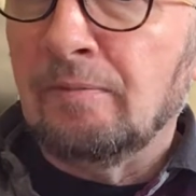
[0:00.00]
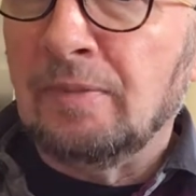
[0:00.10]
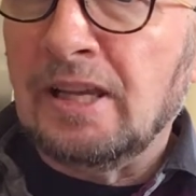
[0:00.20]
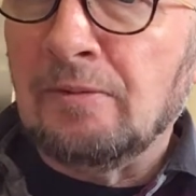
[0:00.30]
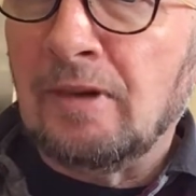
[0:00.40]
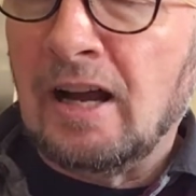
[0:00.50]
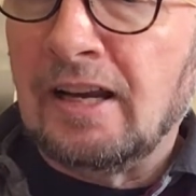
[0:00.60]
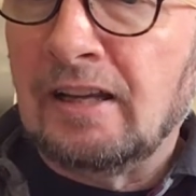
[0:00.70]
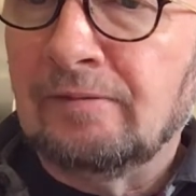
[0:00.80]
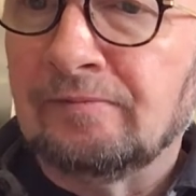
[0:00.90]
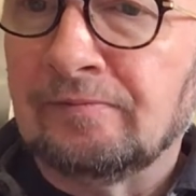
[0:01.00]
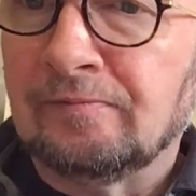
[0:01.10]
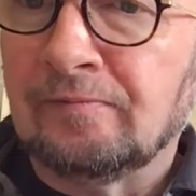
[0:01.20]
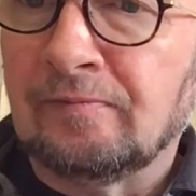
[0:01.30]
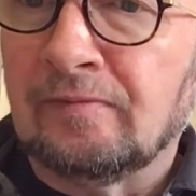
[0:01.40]
B minor,
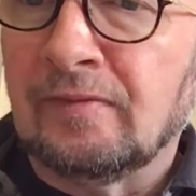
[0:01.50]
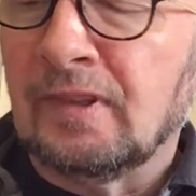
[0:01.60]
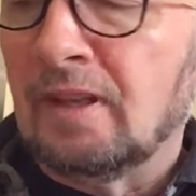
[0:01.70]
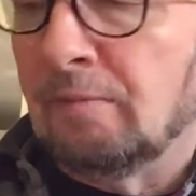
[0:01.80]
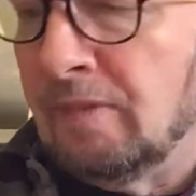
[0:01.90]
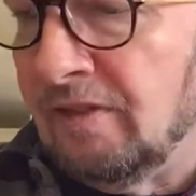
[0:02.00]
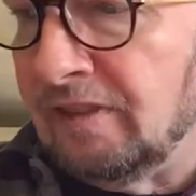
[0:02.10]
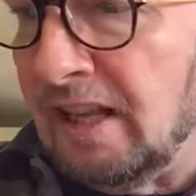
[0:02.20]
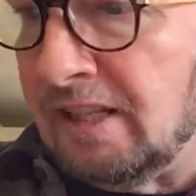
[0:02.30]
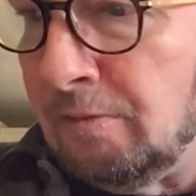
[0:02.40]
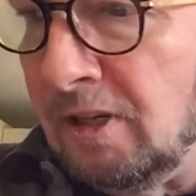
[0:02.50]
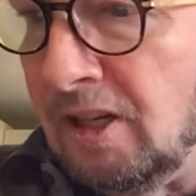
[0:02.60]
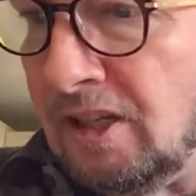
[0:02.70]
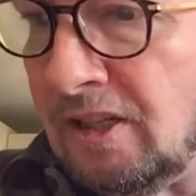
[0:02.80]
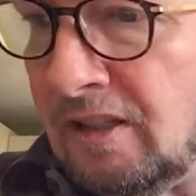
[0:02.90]
B flat
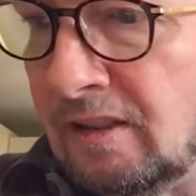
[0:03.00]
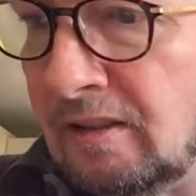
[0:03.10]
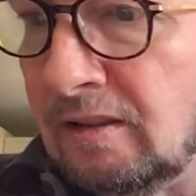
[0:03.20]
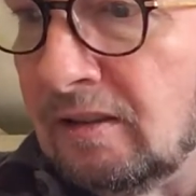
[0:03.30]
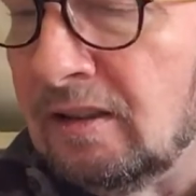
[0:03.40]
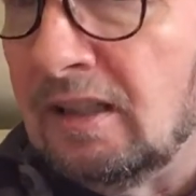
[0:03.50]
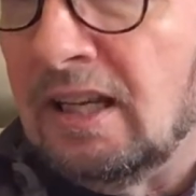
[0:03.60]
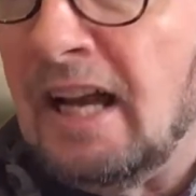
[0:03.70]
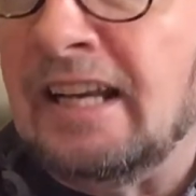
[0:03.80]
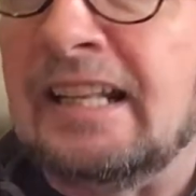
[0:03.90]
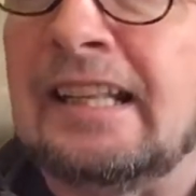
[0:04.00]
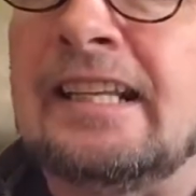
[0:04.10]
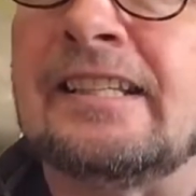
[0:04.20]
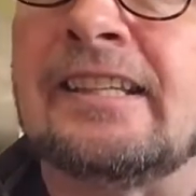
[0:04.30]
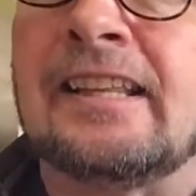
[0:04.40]
diminished, and it
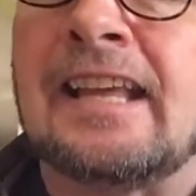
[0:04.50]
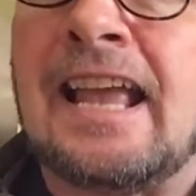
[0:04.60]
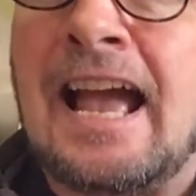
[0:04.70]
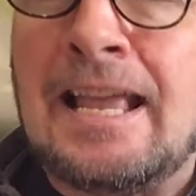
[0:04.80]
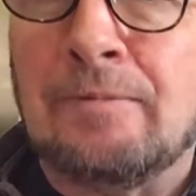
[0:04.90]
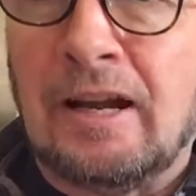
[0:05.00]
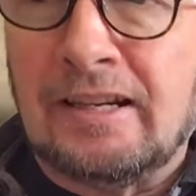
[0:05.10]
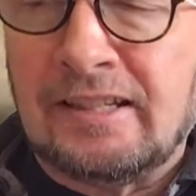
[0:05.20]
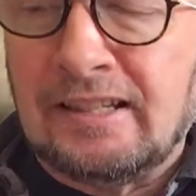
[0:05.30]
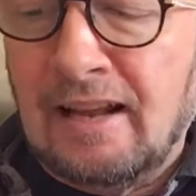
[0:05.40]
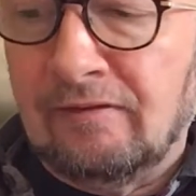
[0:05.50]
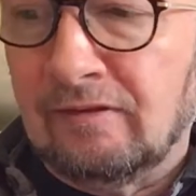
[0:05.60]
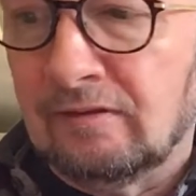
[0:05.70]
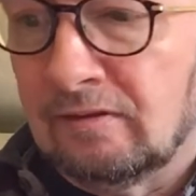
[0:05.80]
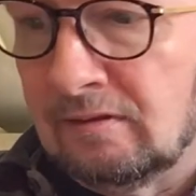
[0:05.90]
leads to the A minor
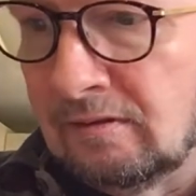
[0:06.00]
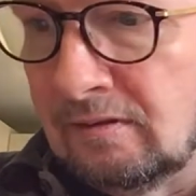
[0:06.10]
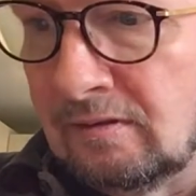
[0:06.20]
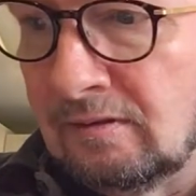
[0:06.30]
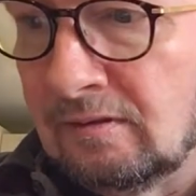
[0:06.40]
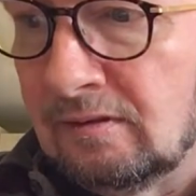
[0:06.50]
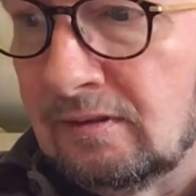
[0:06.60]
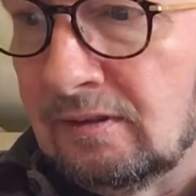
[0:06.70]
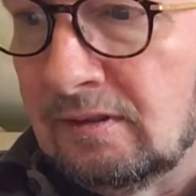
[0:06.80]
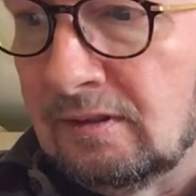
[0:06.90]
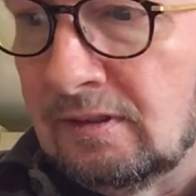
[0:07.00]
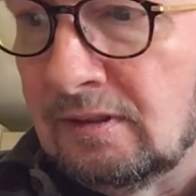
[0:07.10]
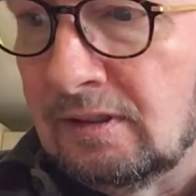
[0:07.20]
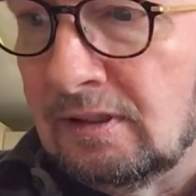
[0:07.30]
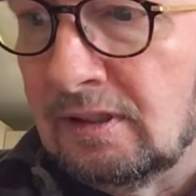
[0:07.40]

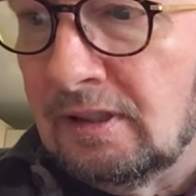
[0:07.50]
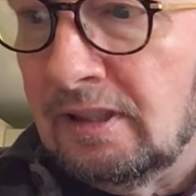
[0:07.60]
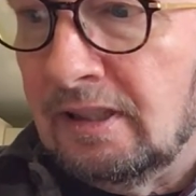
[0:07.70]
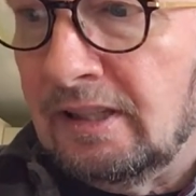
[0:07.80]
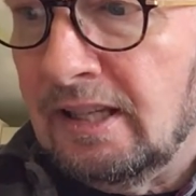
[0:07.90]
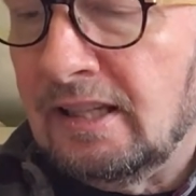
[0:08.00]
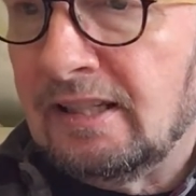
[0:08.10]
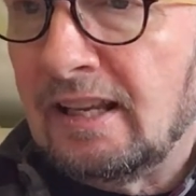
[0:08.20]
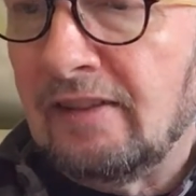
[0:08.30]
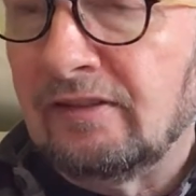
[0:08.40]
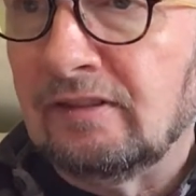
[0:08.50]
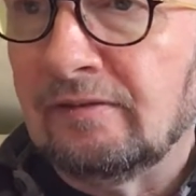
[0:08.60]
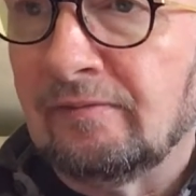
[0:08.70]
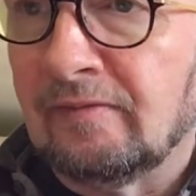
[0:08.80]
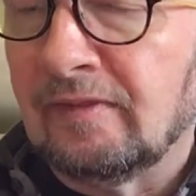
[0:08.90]
7,
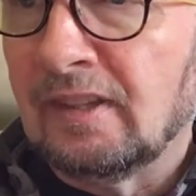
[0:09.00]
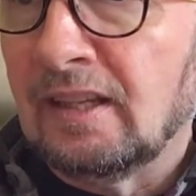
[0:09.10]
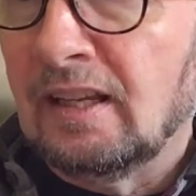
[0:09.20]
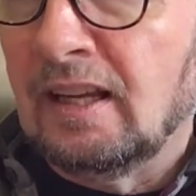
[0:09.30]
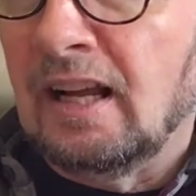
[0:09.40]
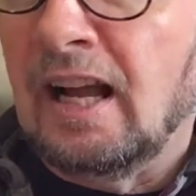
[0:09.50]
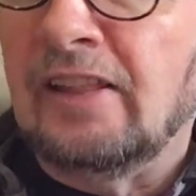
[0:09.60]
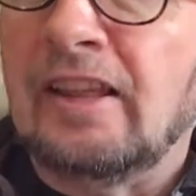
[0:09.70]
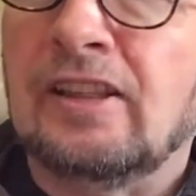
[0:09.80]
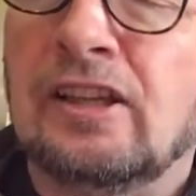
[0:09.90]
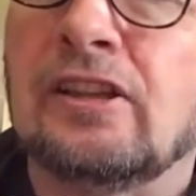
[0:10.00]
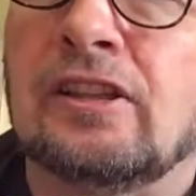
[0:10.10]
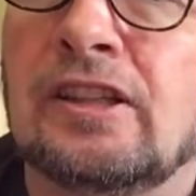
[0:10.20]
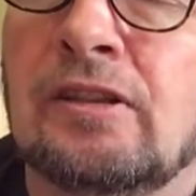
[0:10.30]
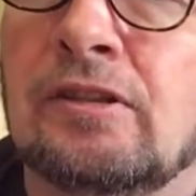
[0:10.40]
D7, and then the other
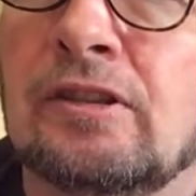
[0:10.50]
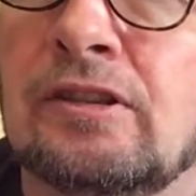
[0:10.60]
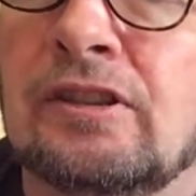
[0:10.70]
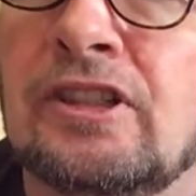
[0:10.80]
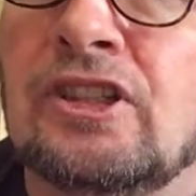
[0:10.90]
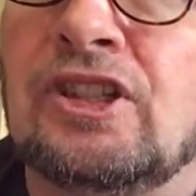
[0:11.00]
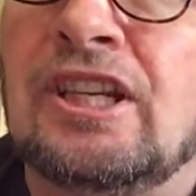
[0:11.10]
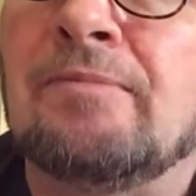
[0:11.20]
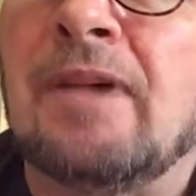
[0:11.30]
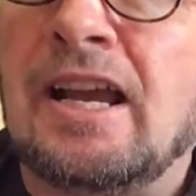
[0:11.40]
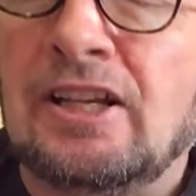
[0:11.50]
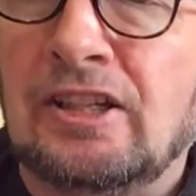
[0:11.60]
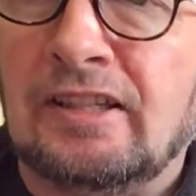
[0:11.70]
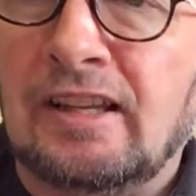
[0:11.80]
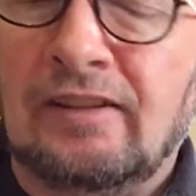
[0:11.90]
new chord is G major
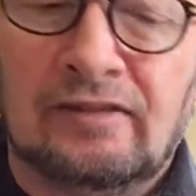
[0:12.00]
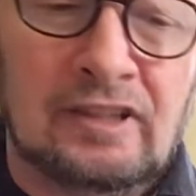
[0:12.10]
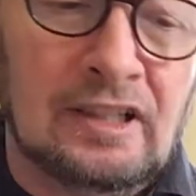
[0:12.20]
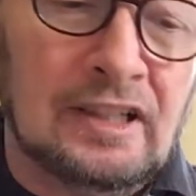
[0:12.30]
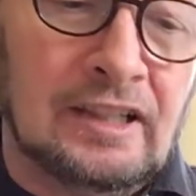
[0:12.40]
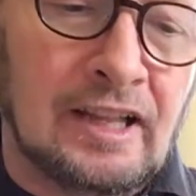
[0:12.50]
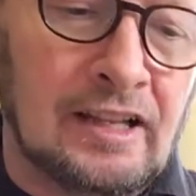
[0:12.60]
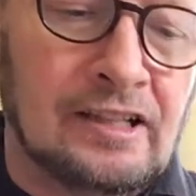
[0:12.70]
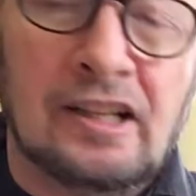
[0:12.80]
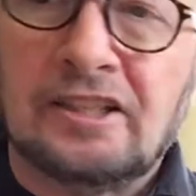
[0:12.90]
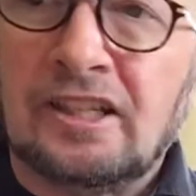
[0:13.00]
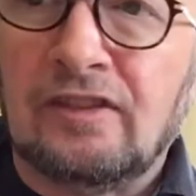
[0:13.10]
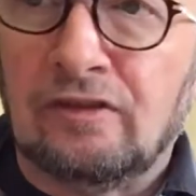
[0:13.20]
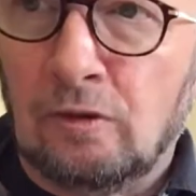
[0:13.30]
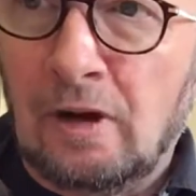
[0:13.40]
7. Now there's lots of
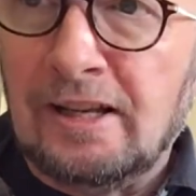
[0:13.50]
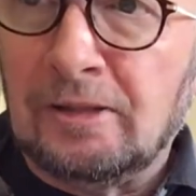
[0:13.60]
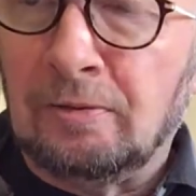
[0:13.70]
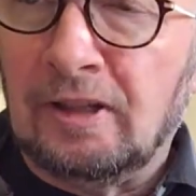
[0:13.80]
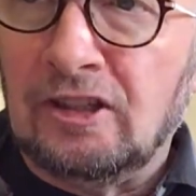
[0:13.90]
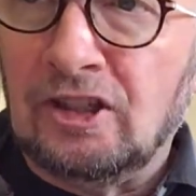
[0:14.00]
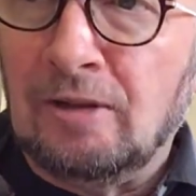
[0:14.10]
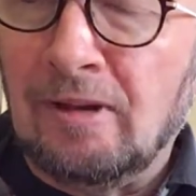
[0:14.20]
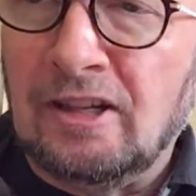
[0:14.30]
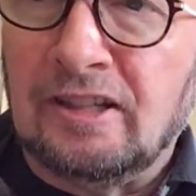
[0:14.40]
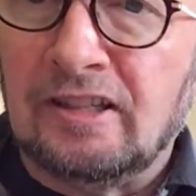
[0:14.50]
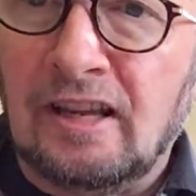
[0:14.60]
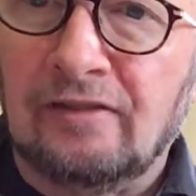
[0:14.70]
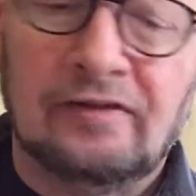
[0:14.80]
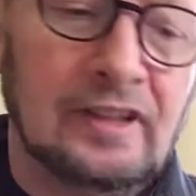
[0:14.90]
different ways of playing G major
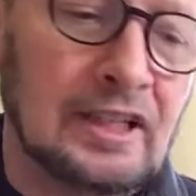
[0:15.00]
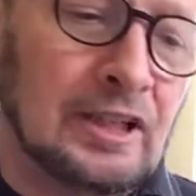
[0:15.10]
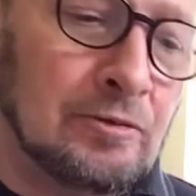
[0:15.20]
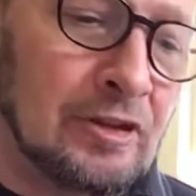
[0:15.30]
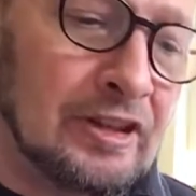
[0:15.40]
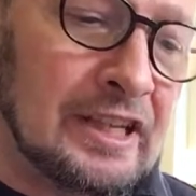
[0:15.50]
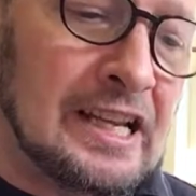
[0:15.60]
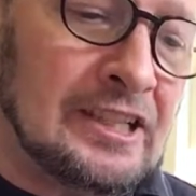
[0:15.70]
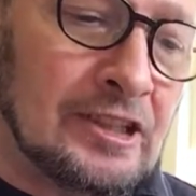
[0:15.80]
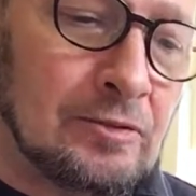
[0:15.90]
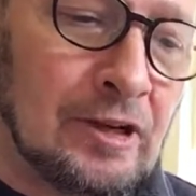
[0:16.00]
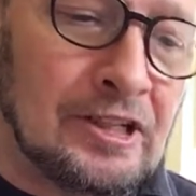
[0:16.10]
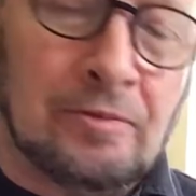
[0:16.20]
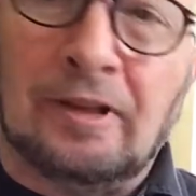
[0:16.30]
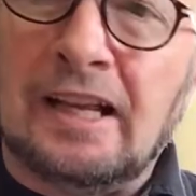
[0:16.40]
7, but the easiest way
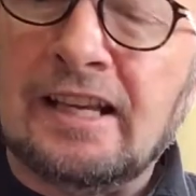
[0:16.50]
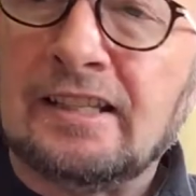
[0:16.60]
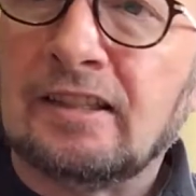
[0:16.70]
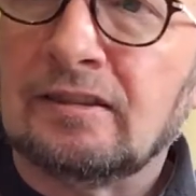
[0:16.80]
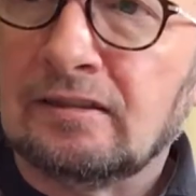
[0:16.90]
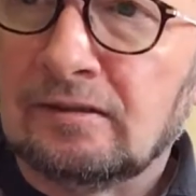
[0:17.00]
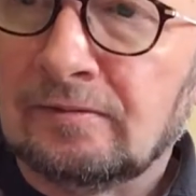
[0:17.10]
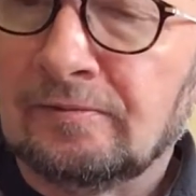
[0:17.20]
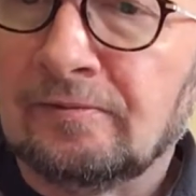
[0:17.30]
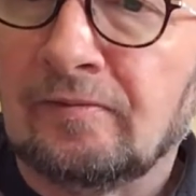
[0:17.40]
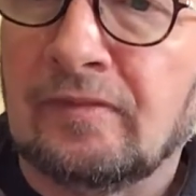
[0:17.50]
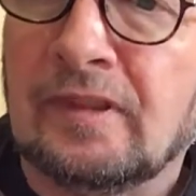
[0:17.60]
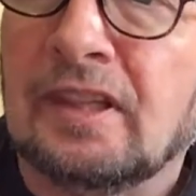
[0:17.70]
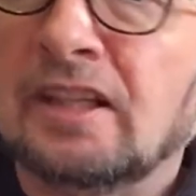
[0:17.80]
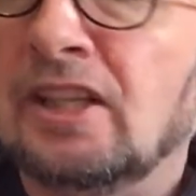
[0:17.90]
to play it
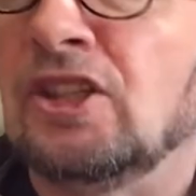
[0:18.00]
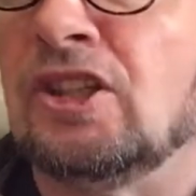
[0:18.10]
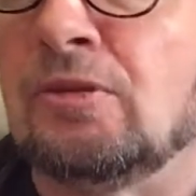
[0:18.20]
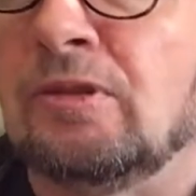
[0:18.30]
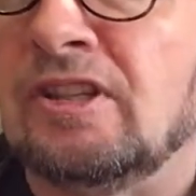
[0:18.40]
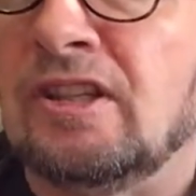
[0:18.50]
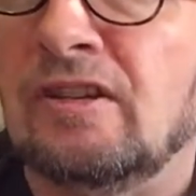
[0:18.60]
is just with 2